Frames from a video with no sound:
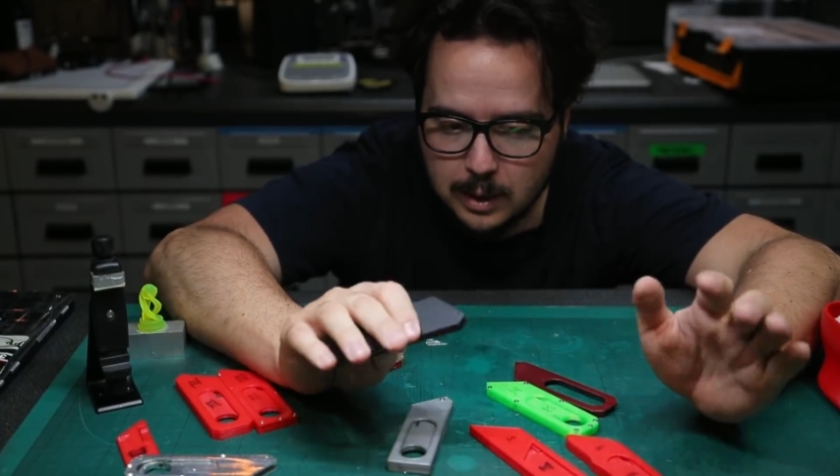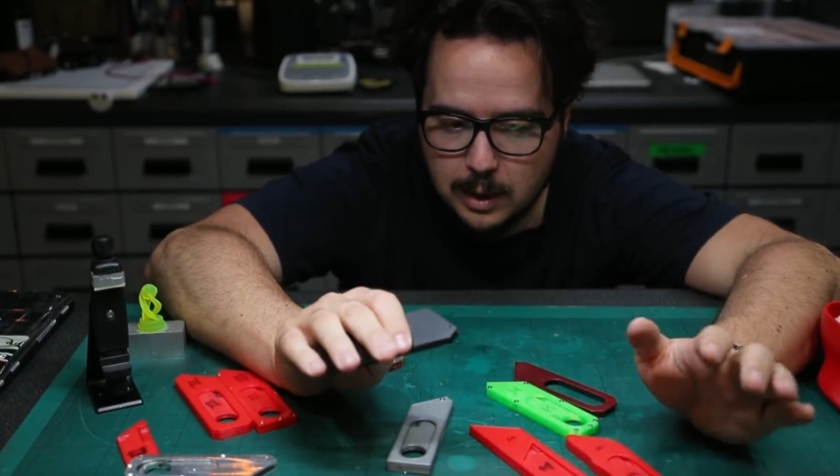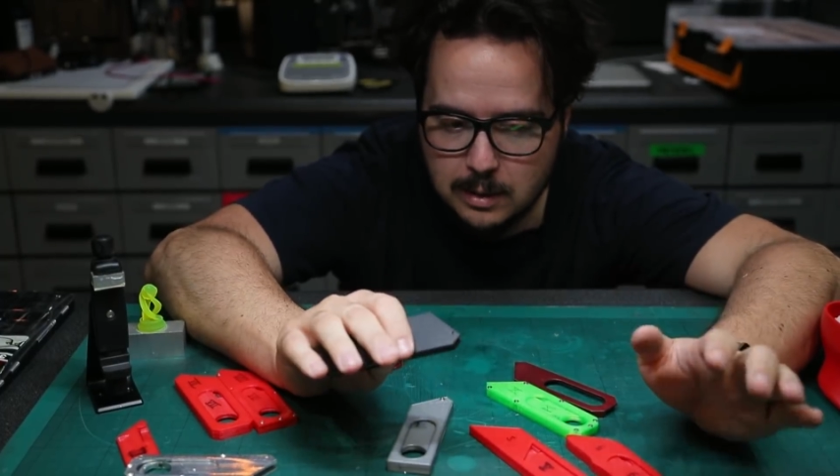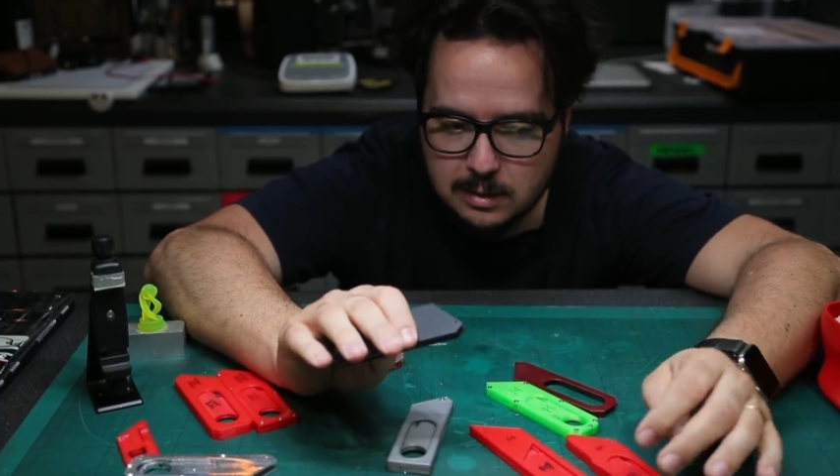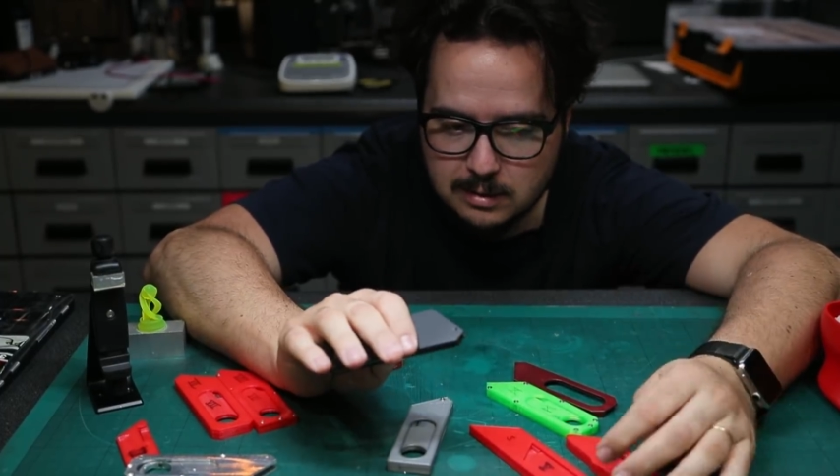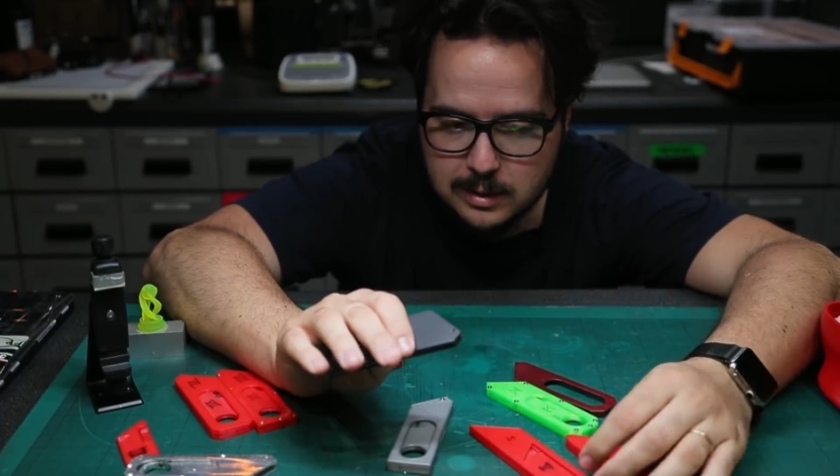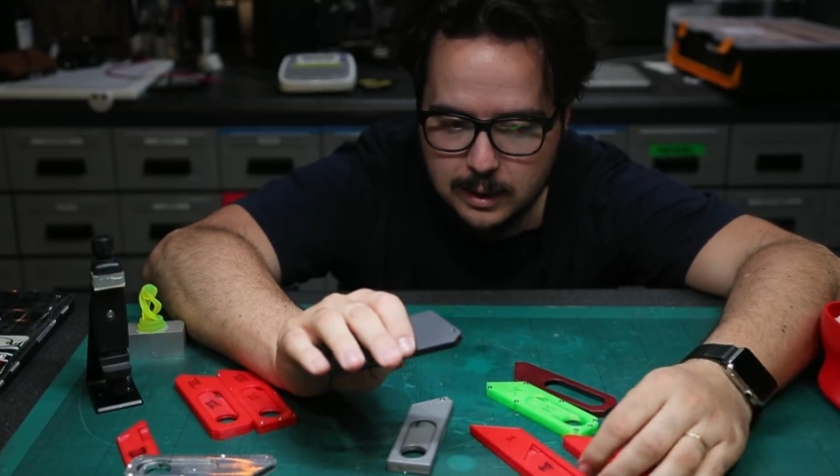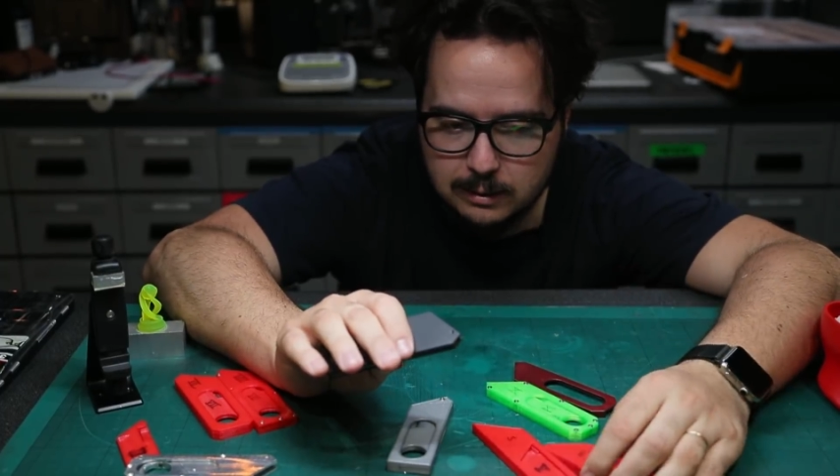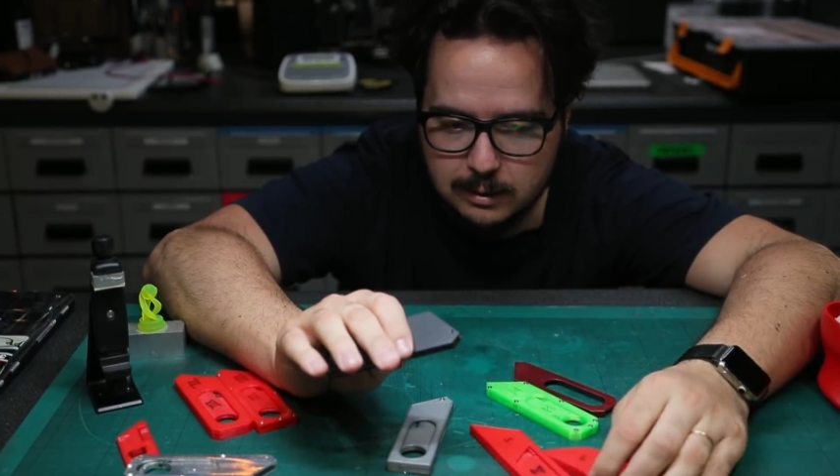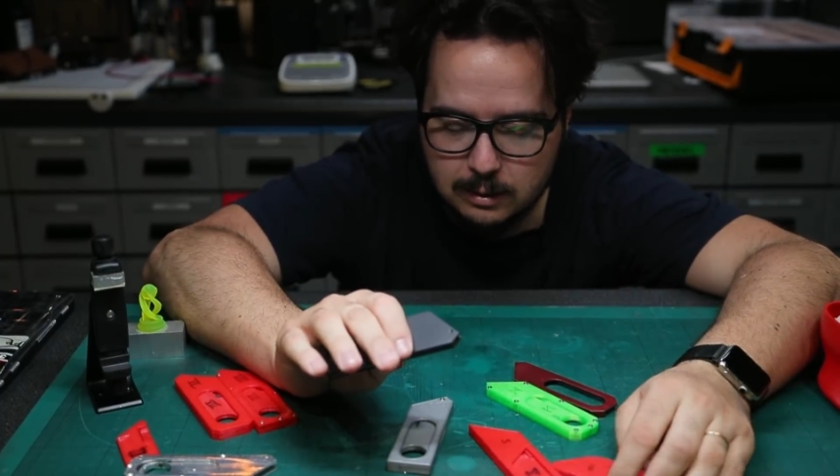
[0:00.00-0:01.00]
I just
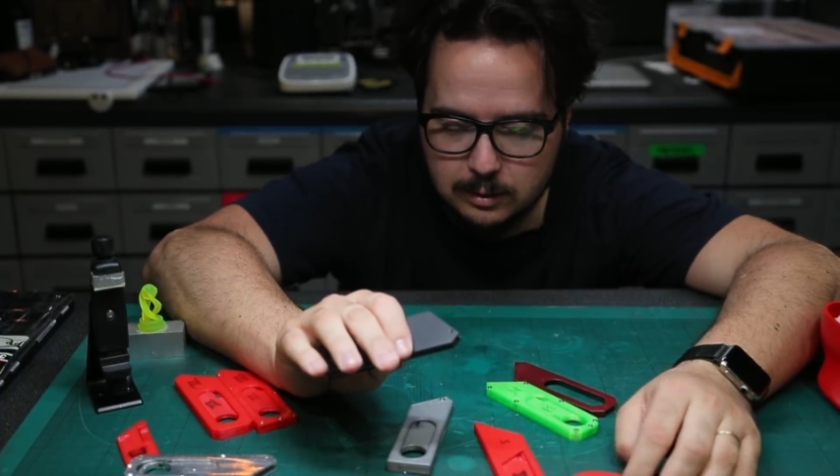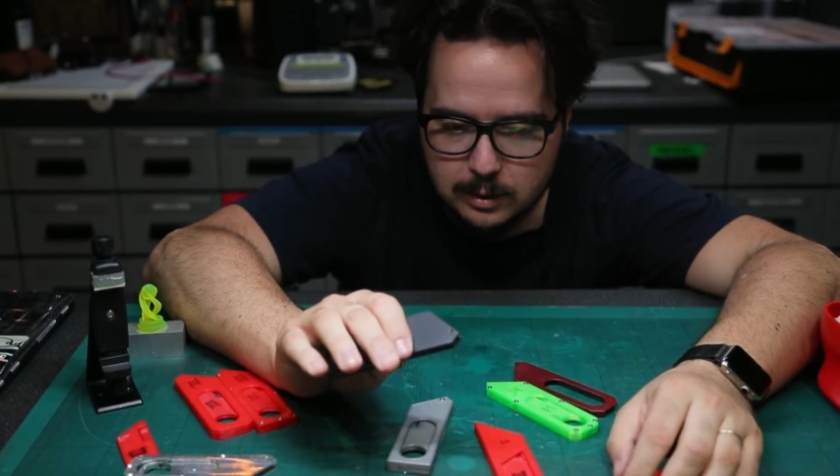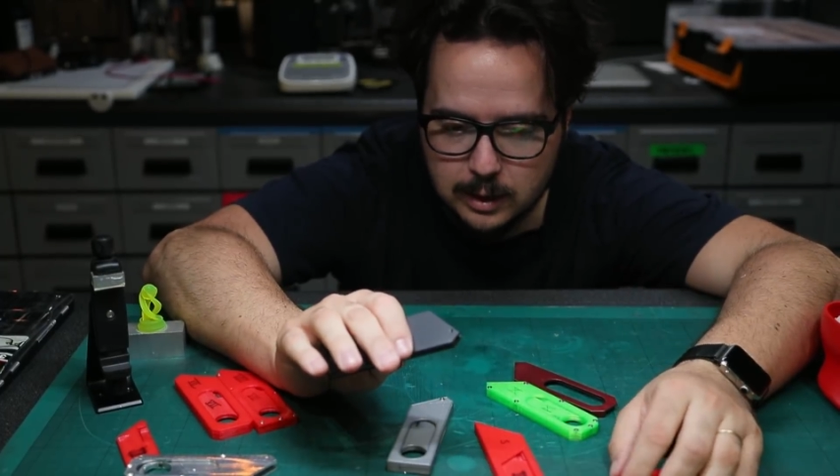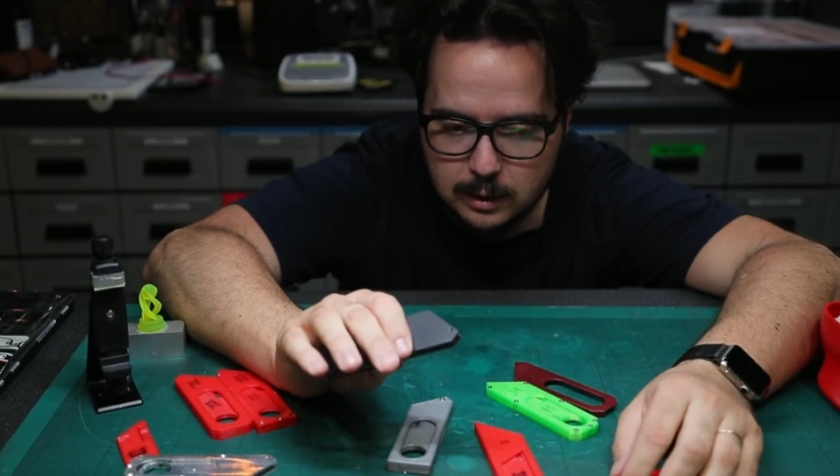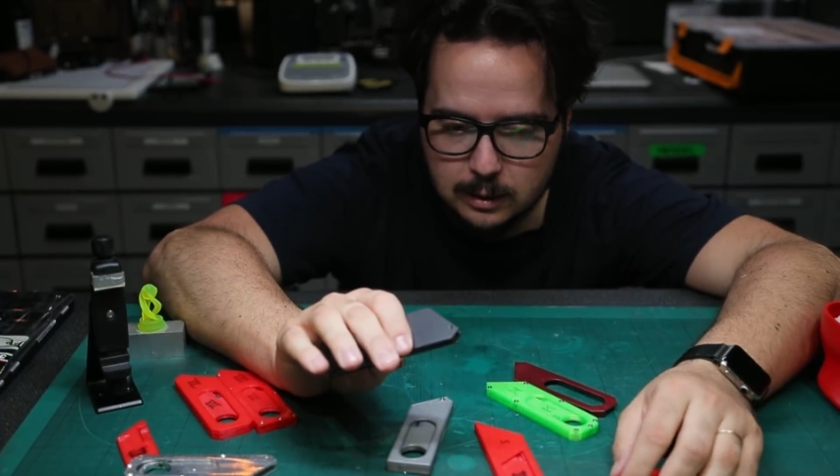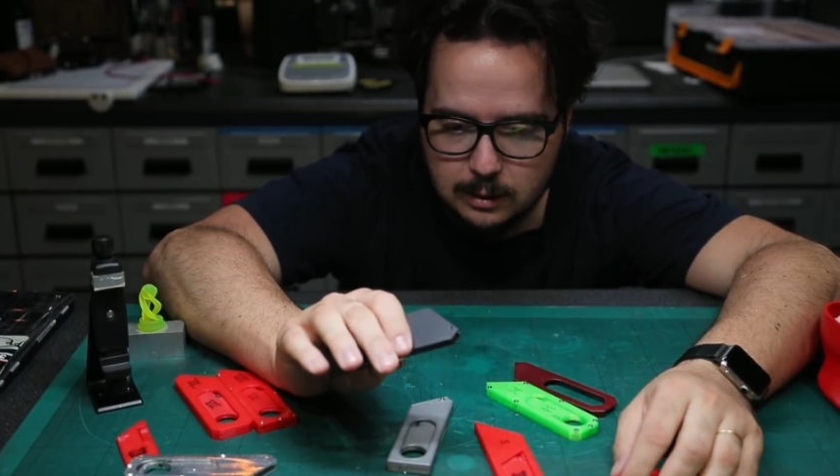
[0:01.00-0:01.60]
can't tell you yet.